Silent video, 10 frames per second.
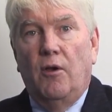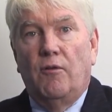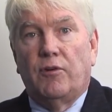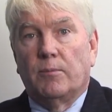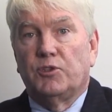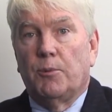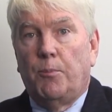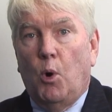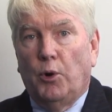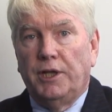from
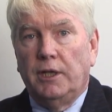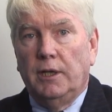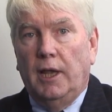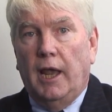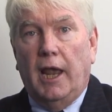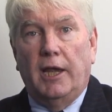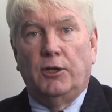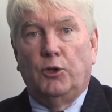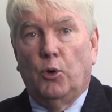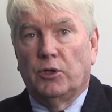supporting,
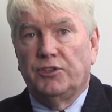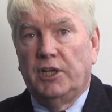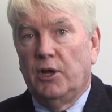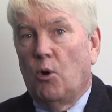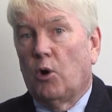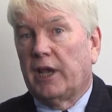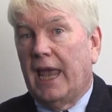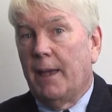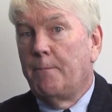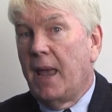endorsing, or
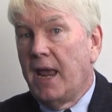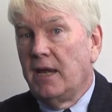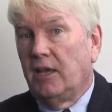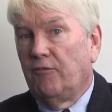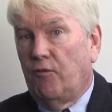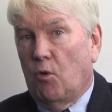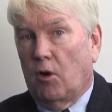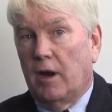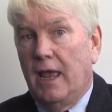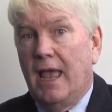campaigning for